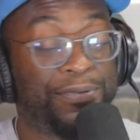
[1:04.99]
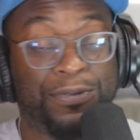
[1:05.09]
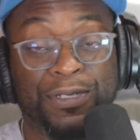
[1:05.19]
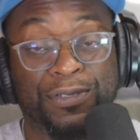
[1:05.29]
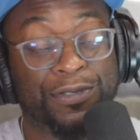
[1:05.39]

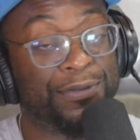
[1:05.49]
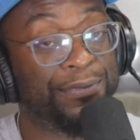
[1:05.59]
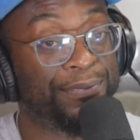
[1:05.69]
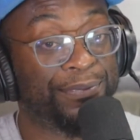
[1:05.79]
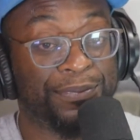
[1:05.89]
Listen,
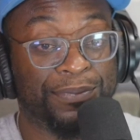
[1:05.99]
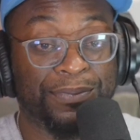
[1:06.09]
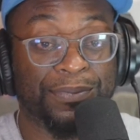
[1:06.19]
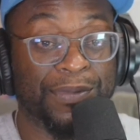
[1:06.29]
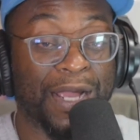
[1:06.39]

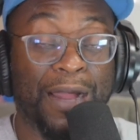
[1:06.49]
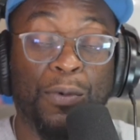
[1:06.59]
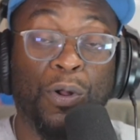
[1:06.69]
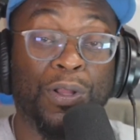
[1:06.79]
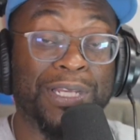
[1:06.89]
I'm
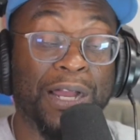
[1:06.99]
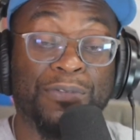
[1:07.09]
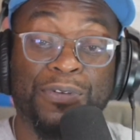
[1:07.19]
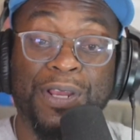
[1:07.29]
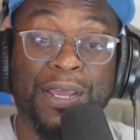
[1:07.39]
all down
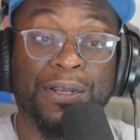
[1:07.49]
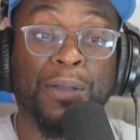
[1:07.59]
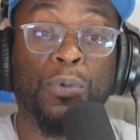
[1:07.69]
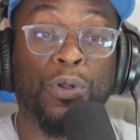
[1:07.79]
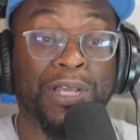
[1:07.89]
for that.
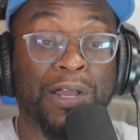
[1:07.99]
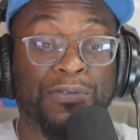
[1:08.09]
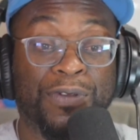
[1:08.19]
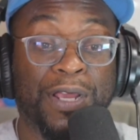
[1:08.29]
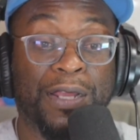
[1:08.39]
I'm all down
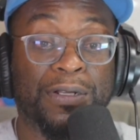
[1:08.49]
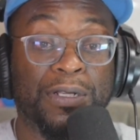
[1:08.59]
for that.